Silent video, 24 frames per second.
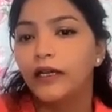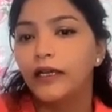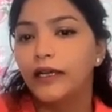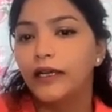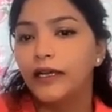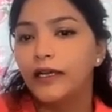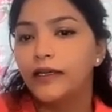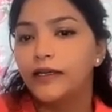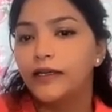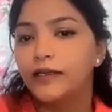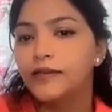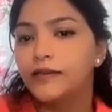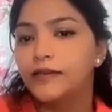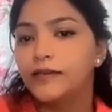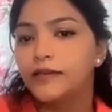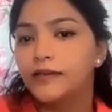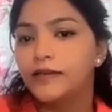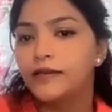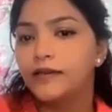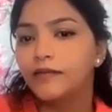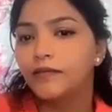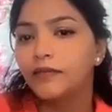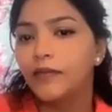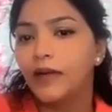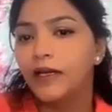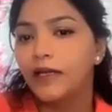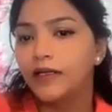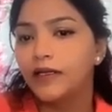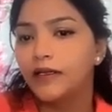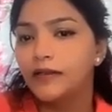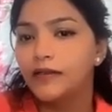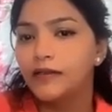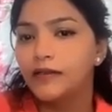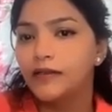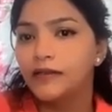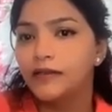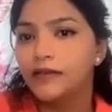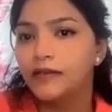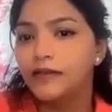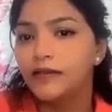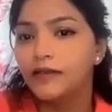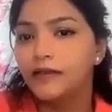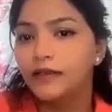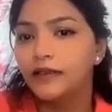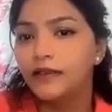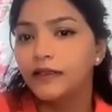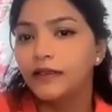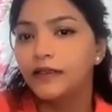x minus
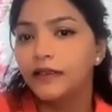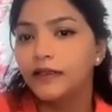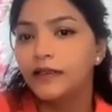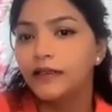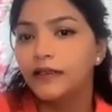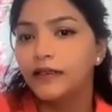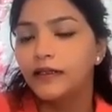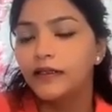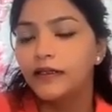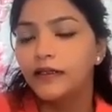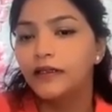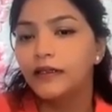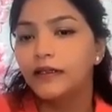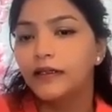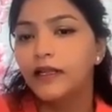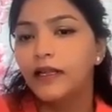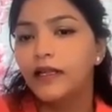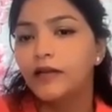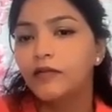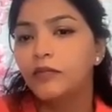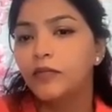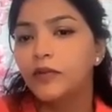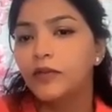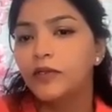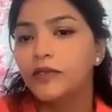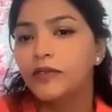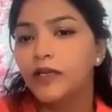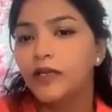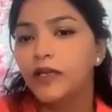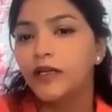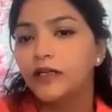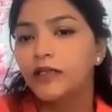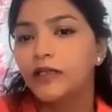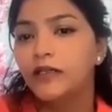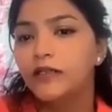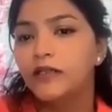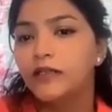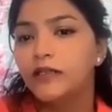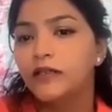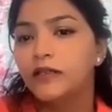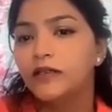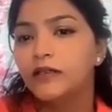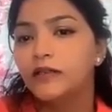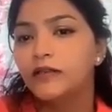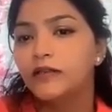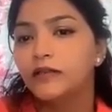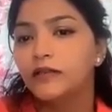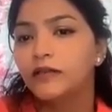10%
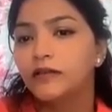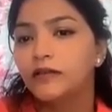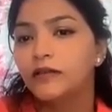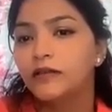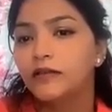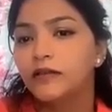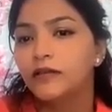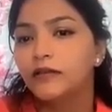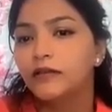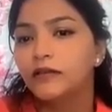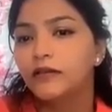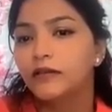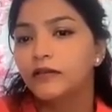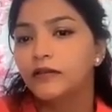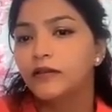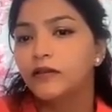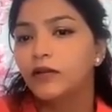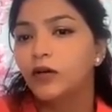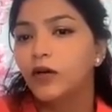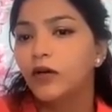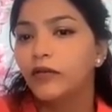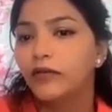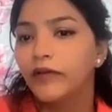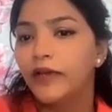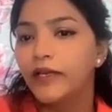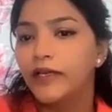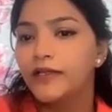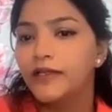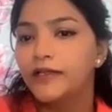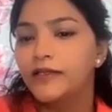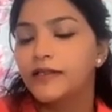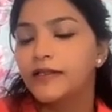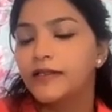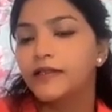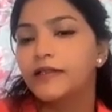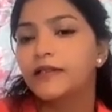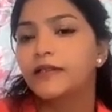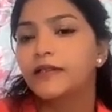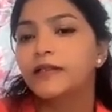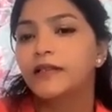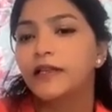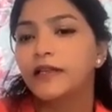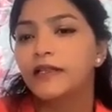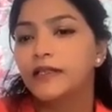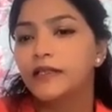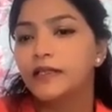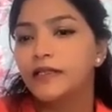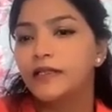of x,
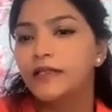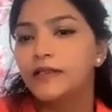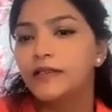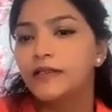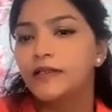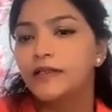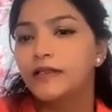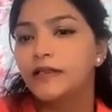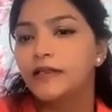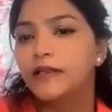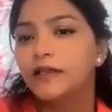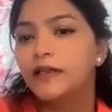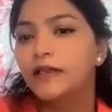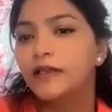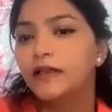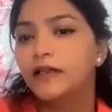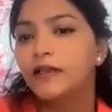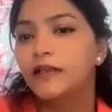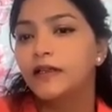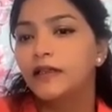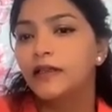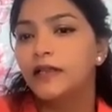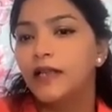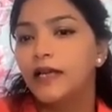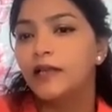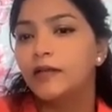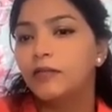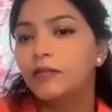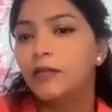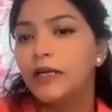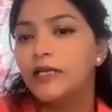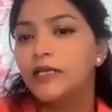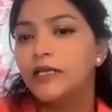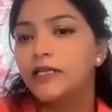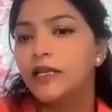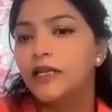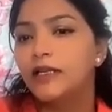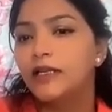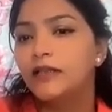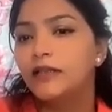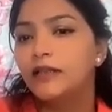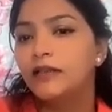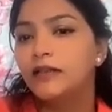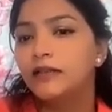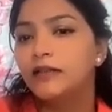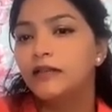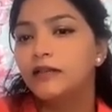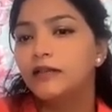that is 9 by
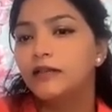10